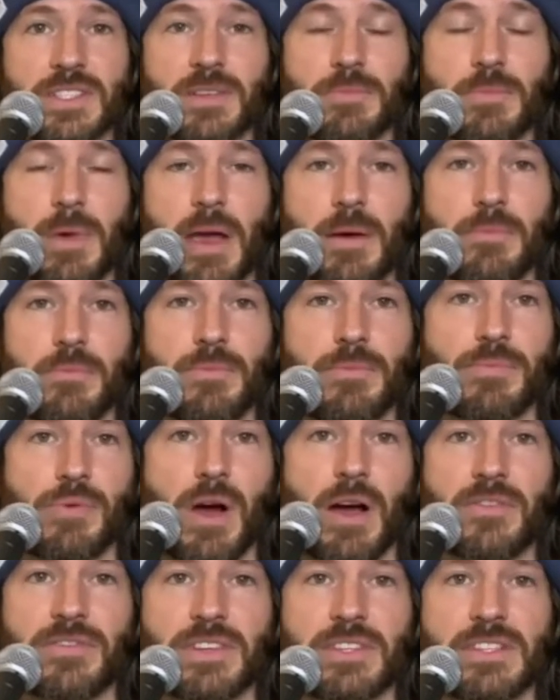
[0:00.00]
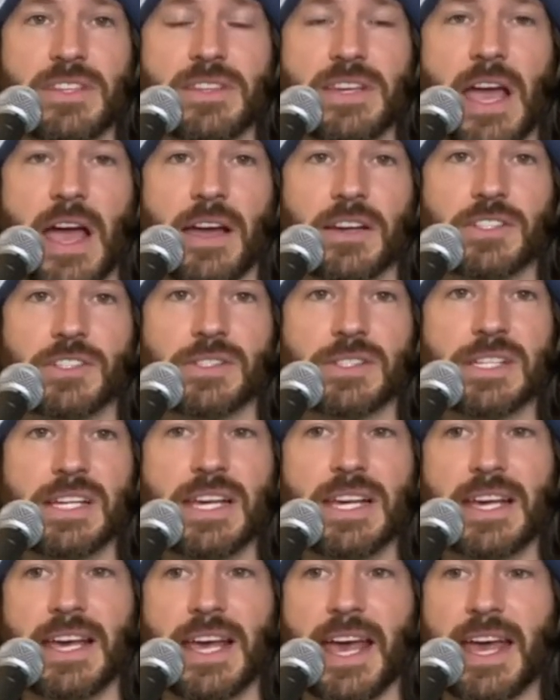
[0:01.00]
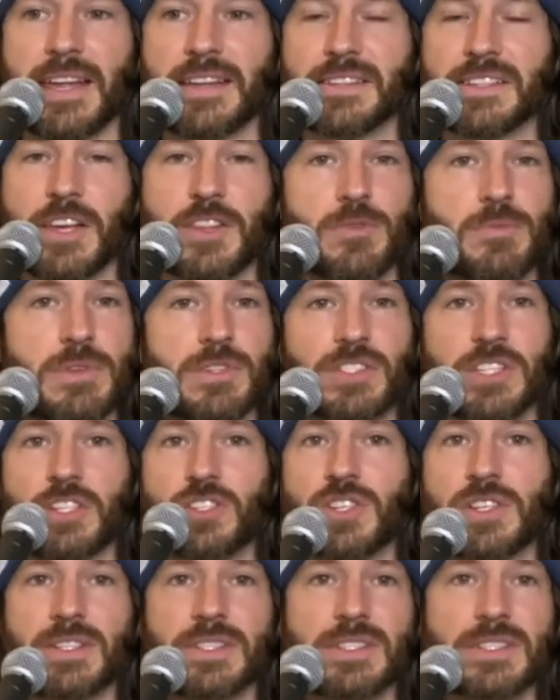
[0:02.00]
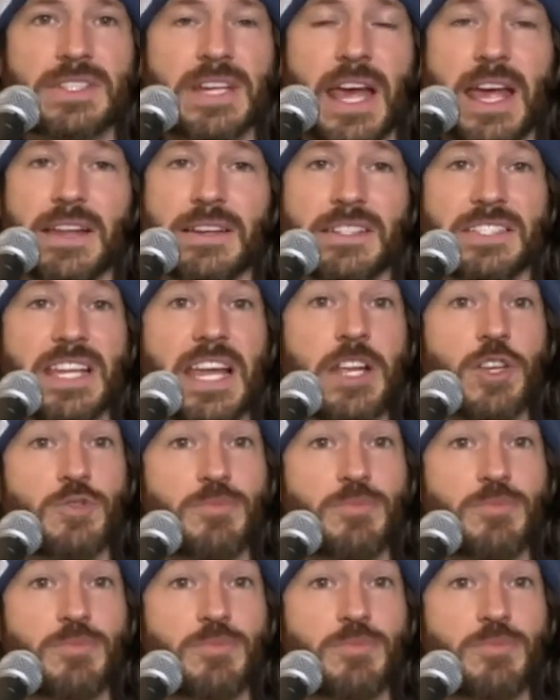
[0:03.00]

and bravi to the actors, and the musicians and stage